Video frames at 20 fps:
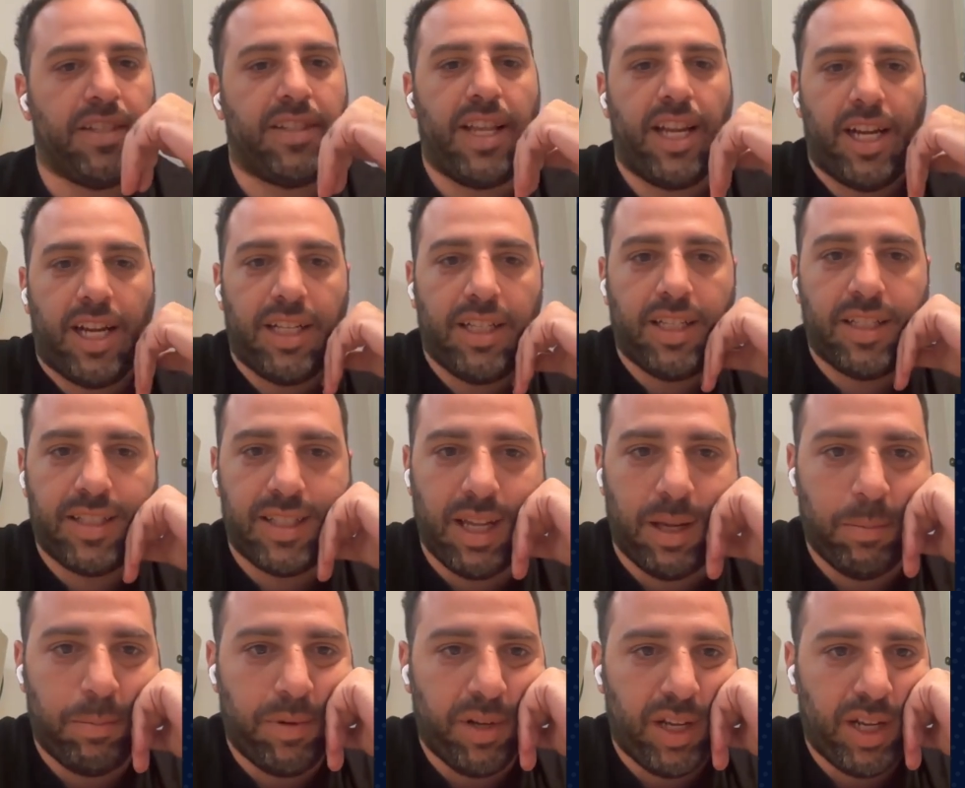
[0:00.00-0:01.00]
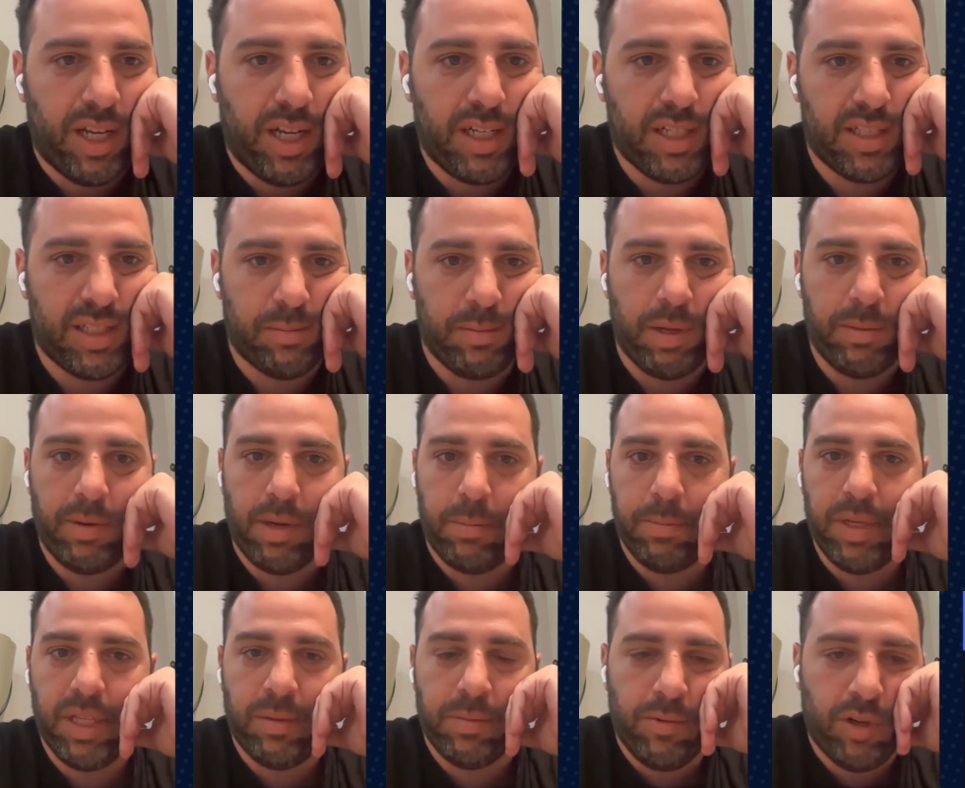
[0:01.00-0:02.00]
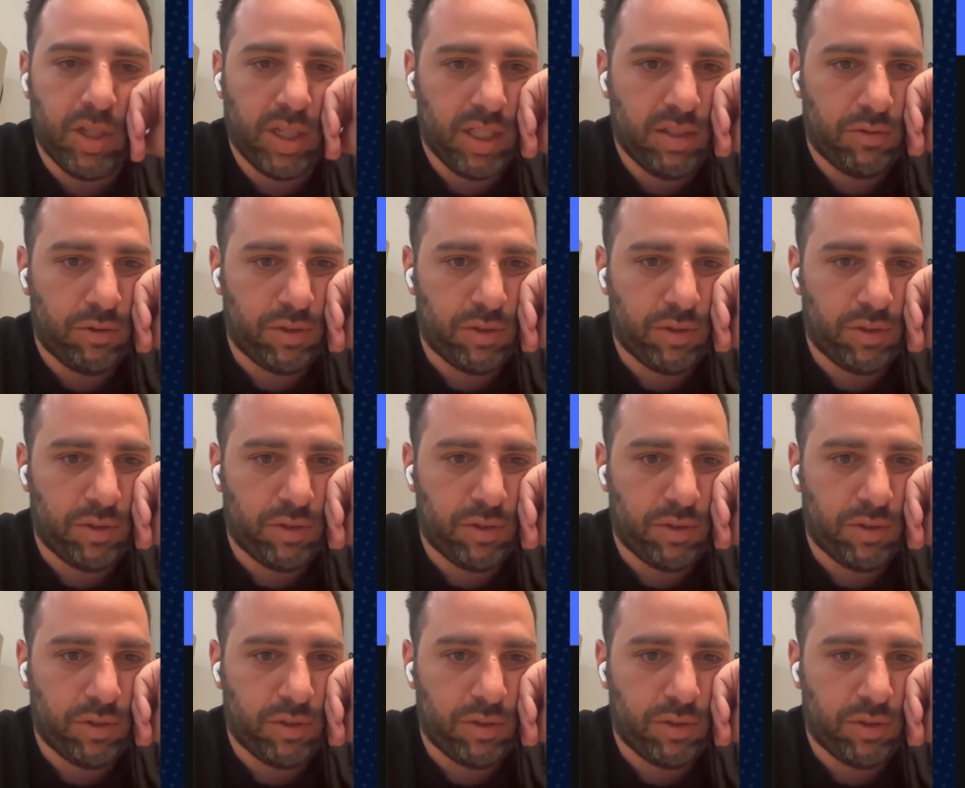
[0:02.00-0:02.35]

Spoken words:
The second example is maybe a bit more